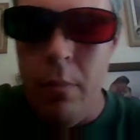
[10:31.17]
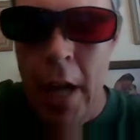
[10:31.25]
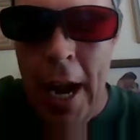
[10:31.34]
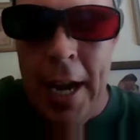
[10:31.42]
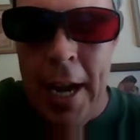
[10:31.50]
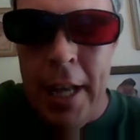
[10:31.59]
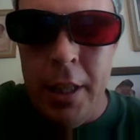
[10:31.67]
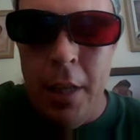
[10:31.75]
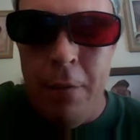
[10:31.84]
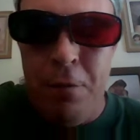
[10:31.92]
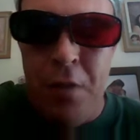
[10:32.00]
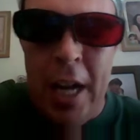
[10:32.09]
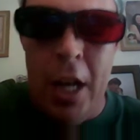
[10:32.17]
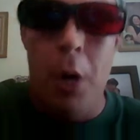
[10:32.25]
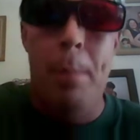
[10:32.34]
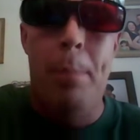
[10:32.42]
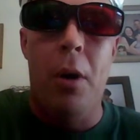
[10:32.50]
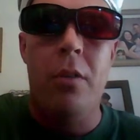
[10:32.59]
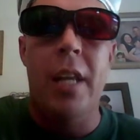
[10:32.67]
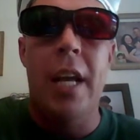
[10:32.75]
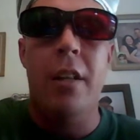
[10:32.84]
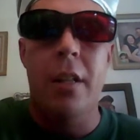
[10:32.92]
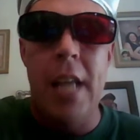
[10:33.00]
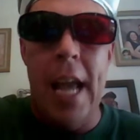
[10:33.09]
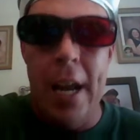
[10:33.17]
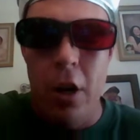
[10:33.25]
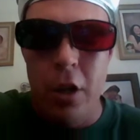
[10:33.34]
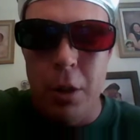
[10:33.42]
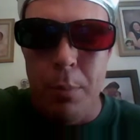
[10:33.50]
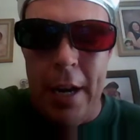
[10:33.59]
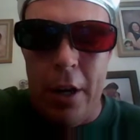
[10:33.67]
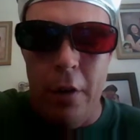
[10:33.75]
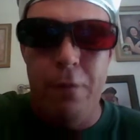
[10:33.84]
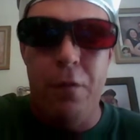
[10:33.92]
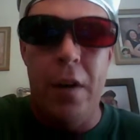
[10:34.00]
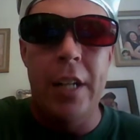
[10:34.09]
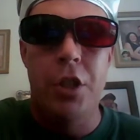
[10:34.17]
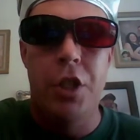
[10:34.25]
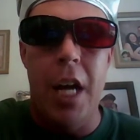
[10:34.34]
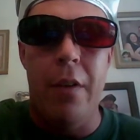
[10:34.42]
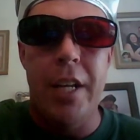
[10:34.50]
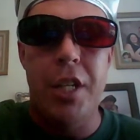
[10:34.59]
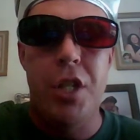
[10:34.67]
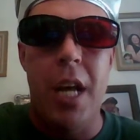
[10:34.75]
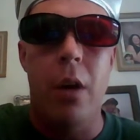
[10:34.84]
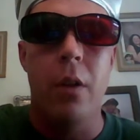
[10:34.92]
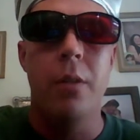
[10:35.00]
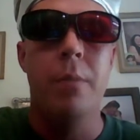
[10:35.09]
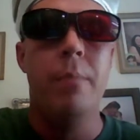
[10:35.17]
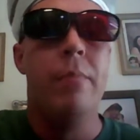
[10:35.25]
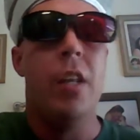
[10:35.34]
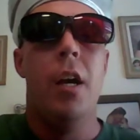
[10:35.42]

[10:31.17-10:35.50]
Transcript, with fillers: And the final birthday of the day goes to my good friend Jerry Shelton.